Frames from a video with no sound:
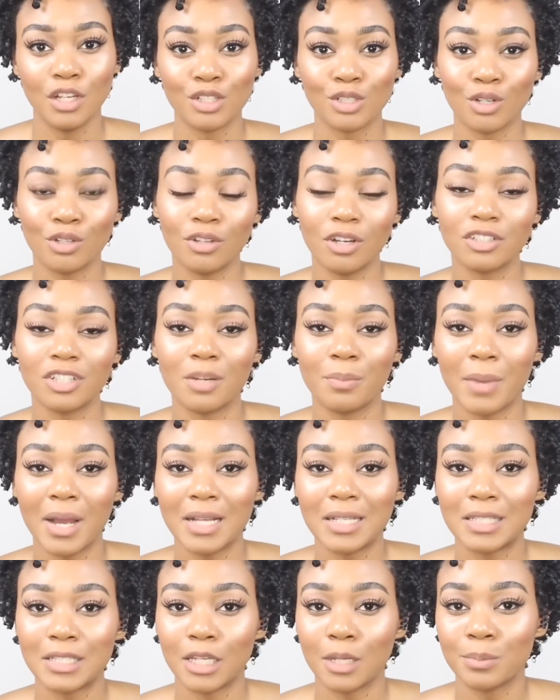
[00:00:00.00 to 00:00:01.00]
So those are
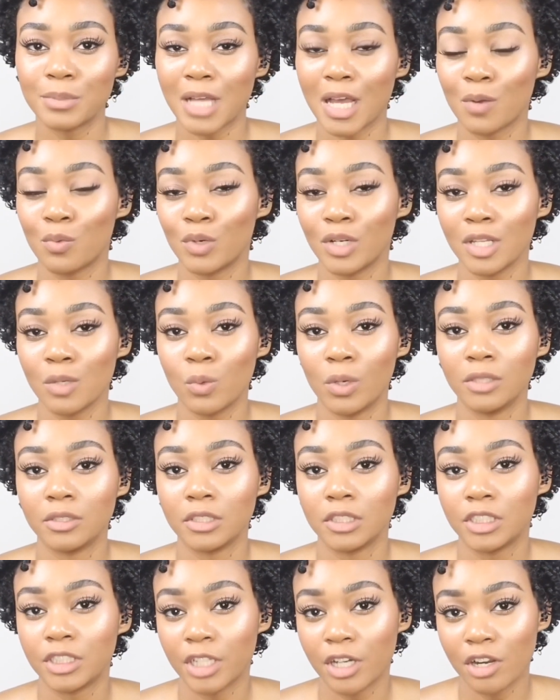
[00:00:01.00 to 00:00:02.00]
my tips. I really want
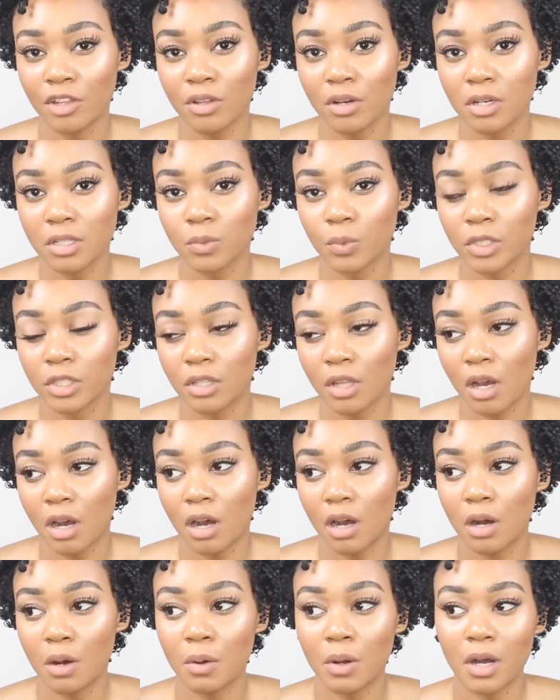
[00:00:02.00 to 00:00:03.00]
to share those with
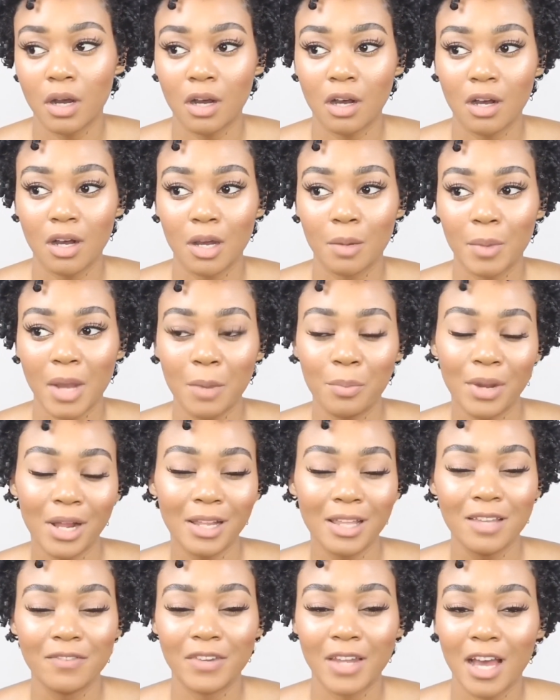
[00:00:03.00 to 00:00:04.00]
y'all. I
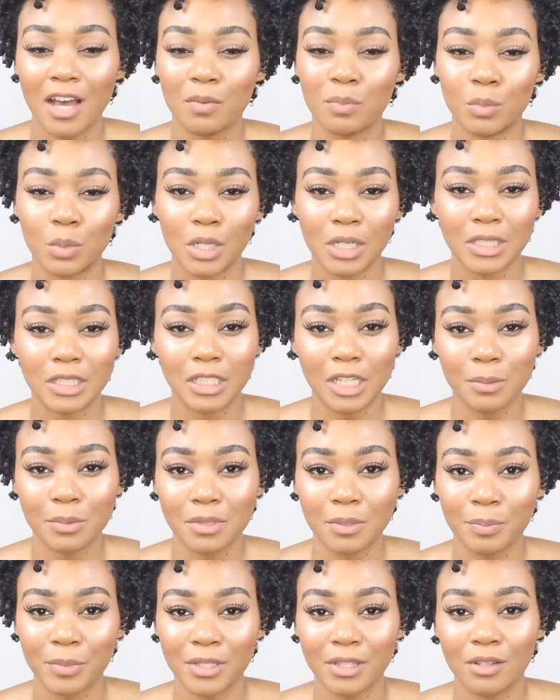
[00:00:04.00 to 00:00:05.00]
probably even have more
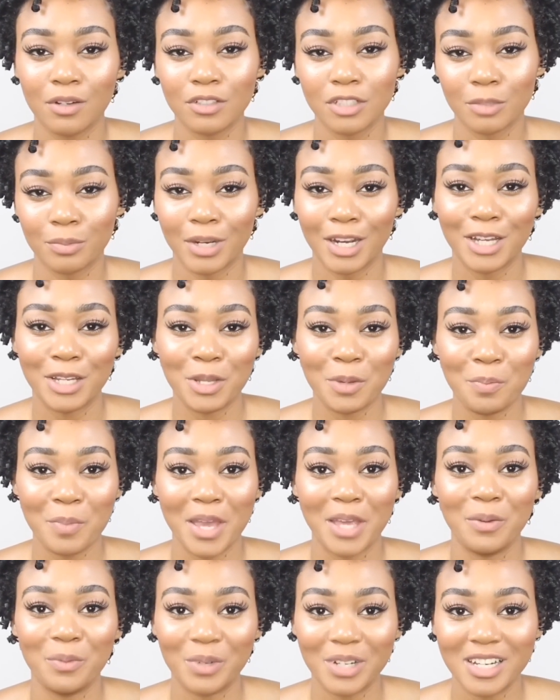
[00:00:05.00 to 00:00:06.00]
tips, but those are probably the
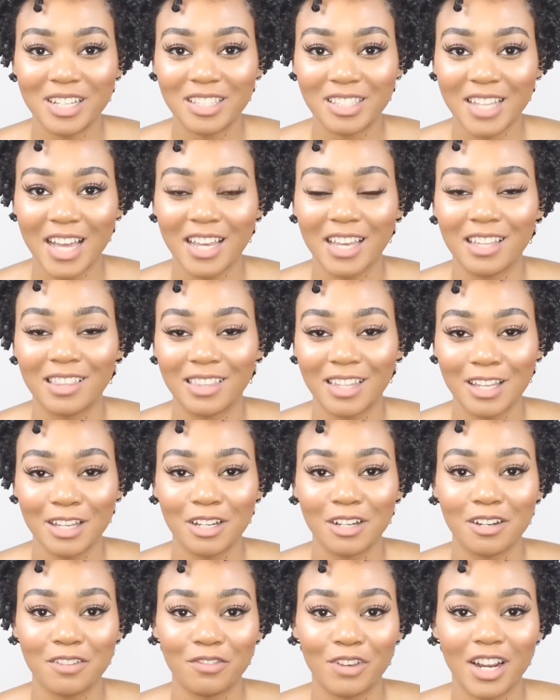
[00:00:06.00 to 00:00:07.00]
main ones that I can
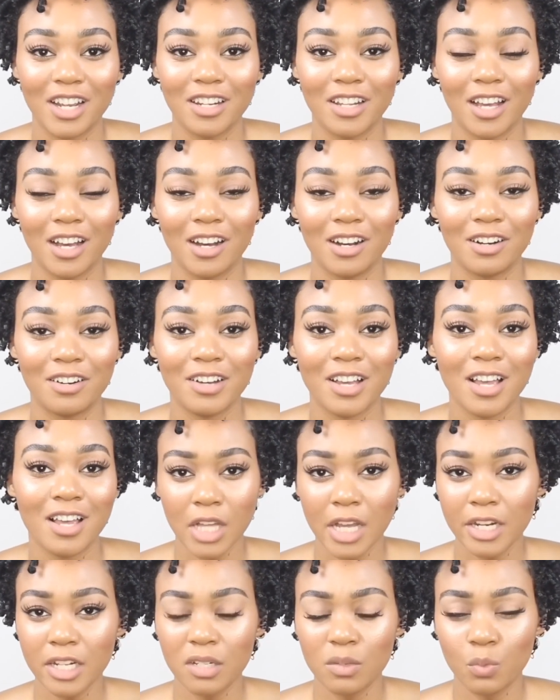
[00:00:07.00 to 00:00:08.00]
think of right now.
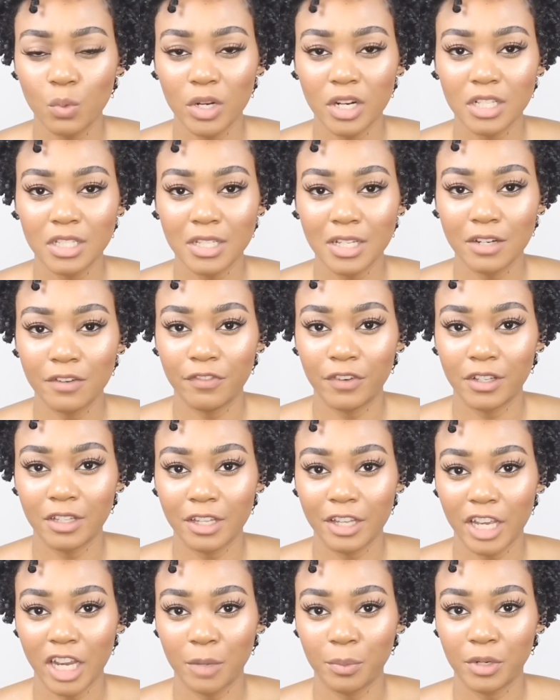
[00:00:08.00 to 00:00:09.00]
I didn't want to sit in front
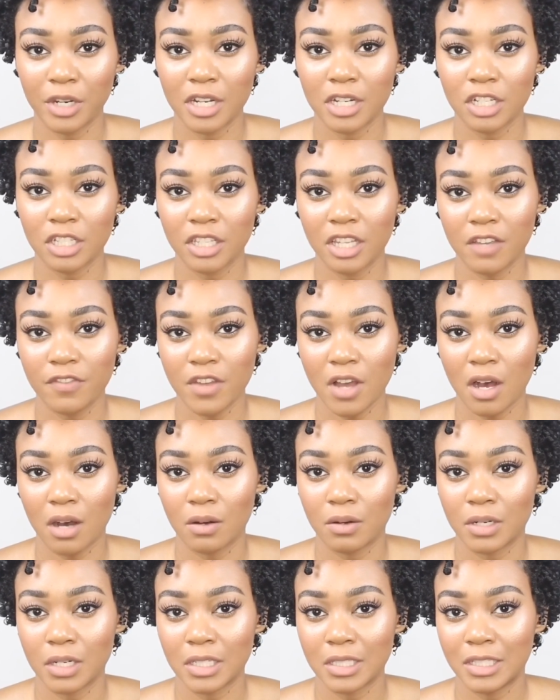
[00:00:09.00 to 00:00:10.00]
of the camera and just give
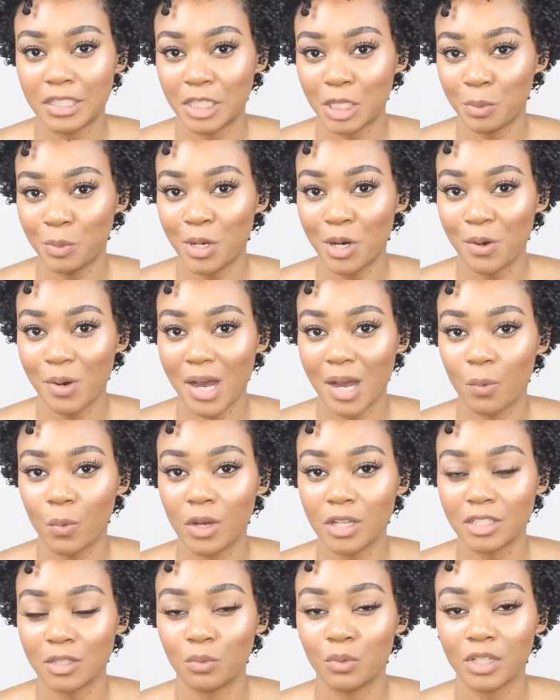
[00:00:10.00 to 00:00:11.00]
y'all a demo. I
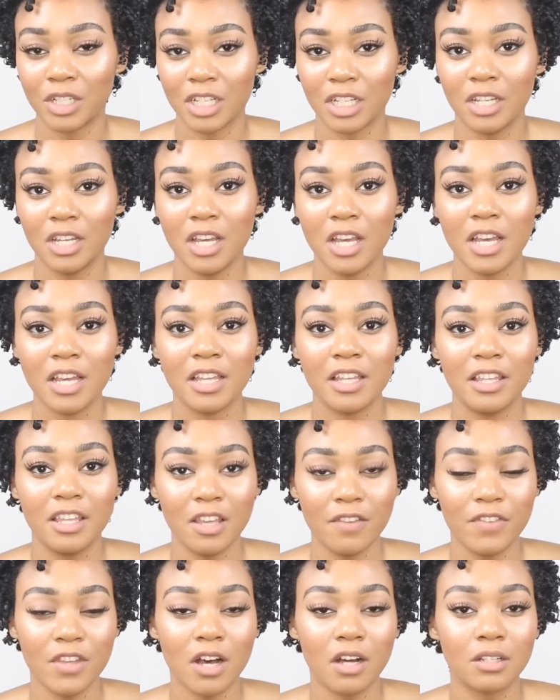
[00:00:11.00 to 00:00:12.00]
wanted to really
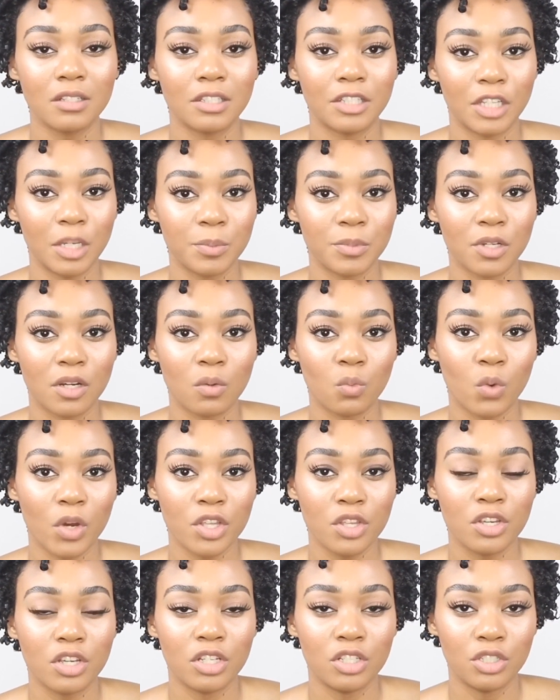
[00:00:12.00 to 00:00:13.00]
give y'all tips on
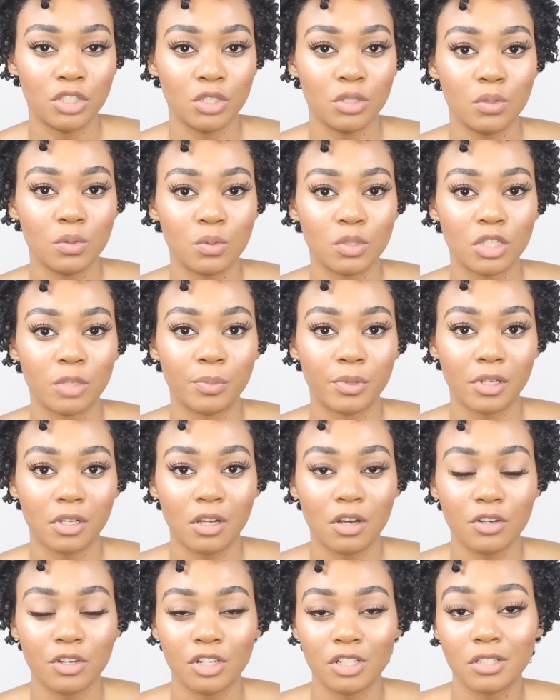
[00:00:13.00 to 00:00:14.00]
what you can do to
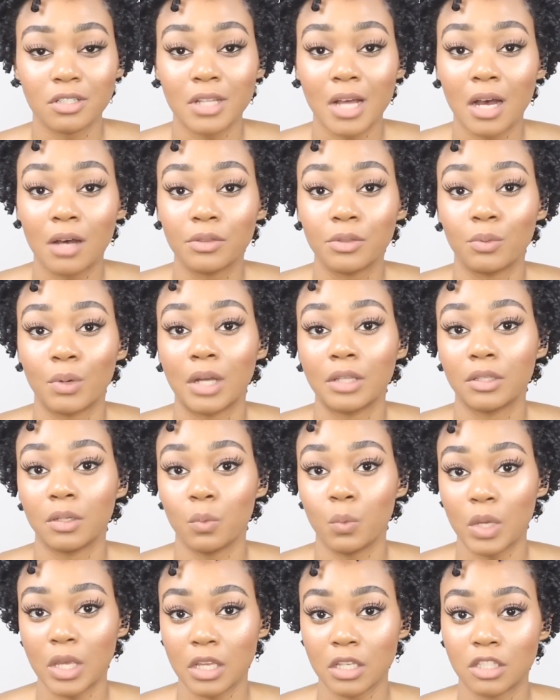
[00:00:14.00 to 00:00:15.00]
prolong your style throughout the
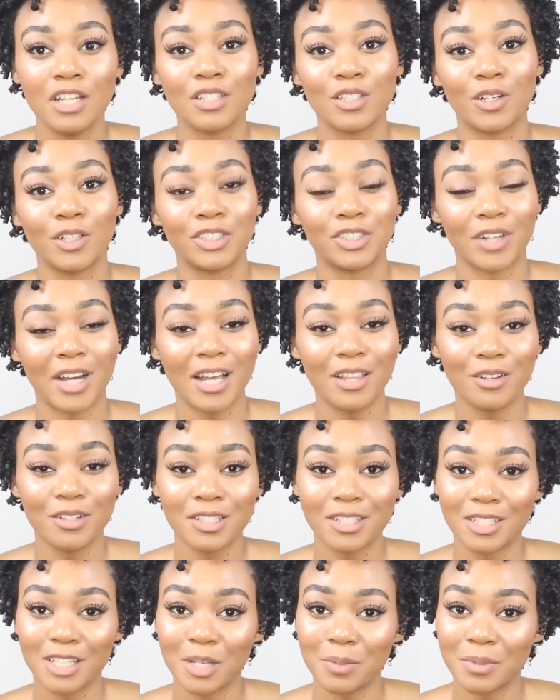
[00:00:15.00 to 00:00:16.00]
weeks. So try
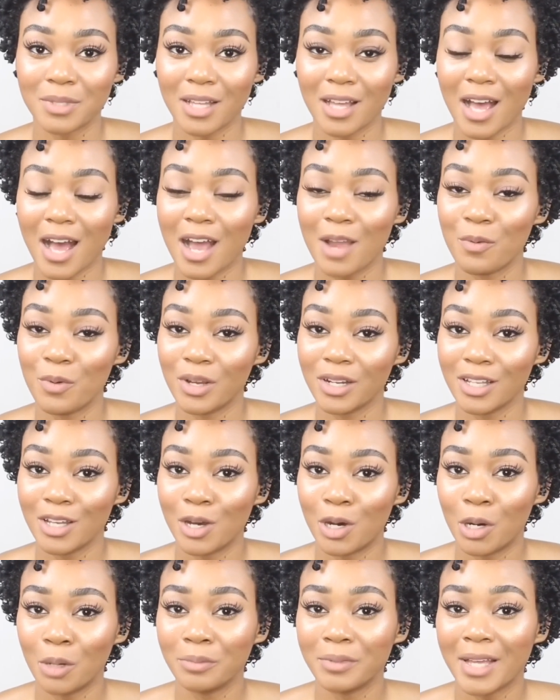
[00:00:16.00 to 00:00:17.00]
those tips. I
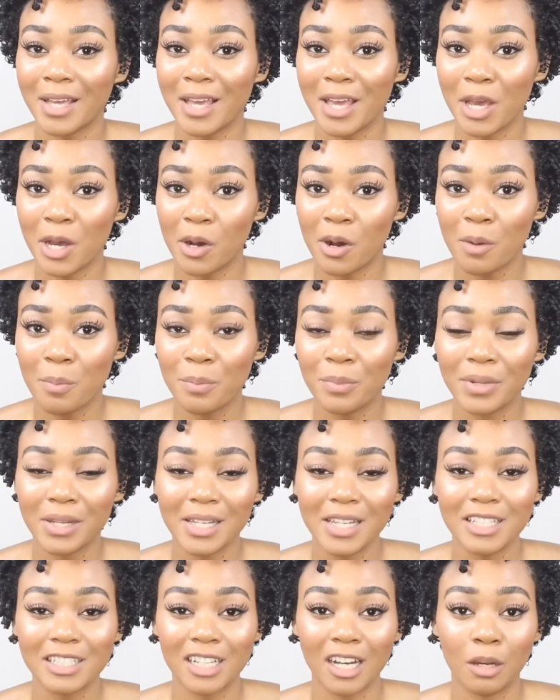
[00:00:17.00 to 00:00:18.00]
really hope they help.
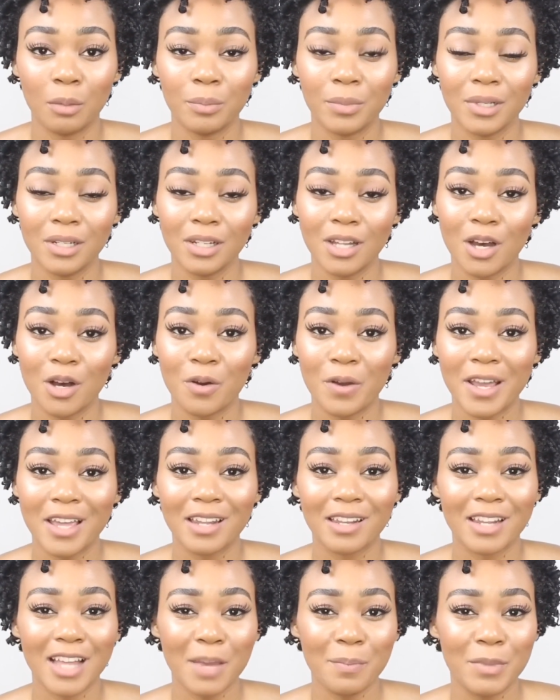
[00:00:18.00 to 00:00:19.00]
Please comment below
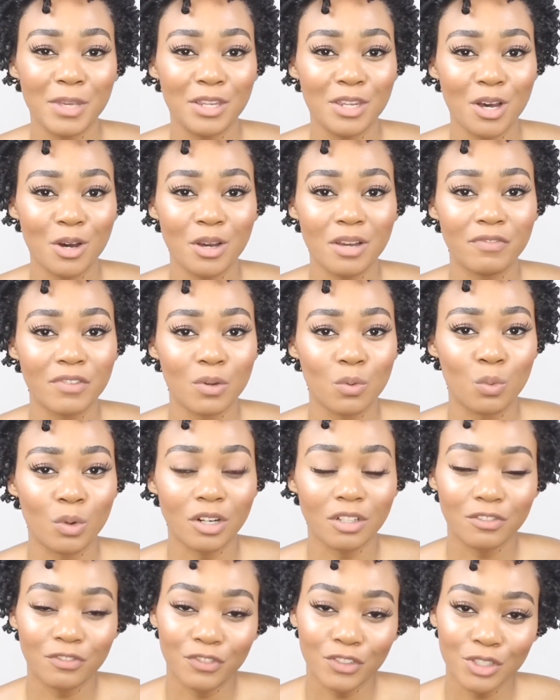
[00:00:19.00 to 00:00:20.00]
and let me know if it
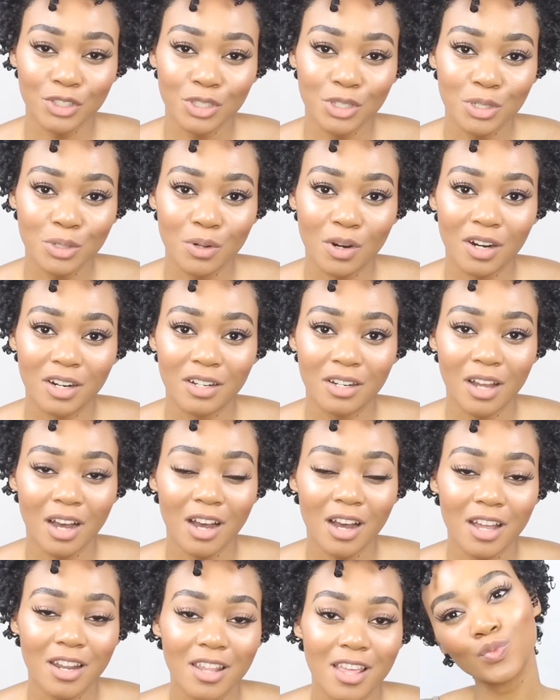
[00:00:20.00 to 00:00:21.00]
worked for you or
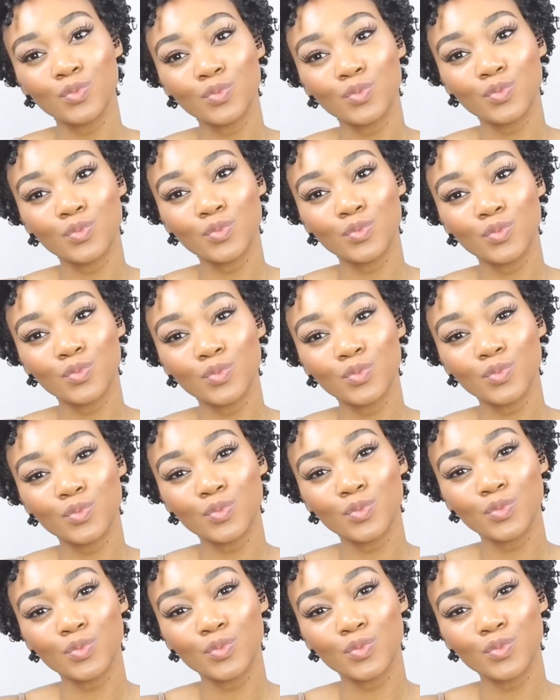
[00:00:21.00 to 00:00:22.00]
not, and I will
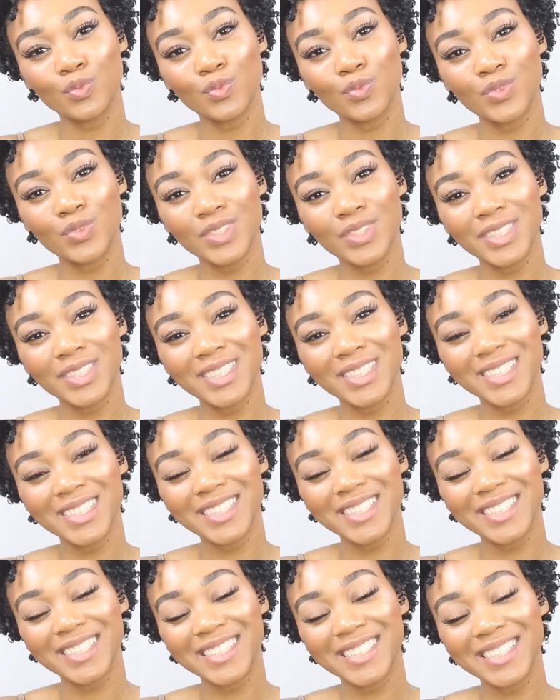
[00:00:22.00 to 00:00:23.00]
see y'all in the next
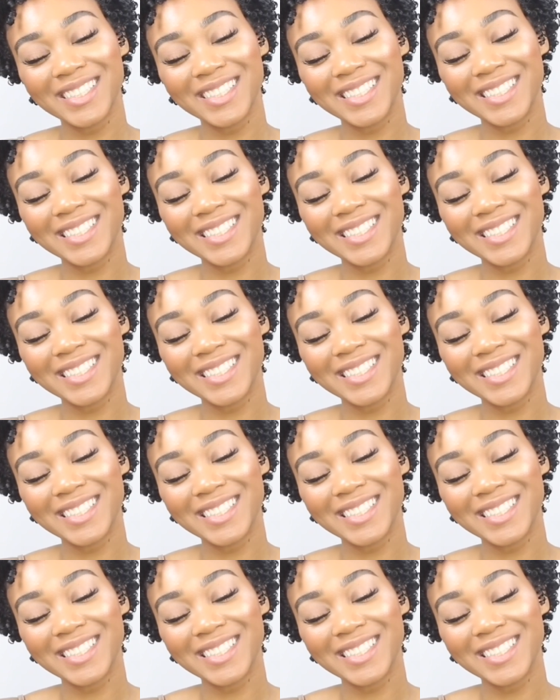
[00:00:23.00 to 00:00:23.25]
video.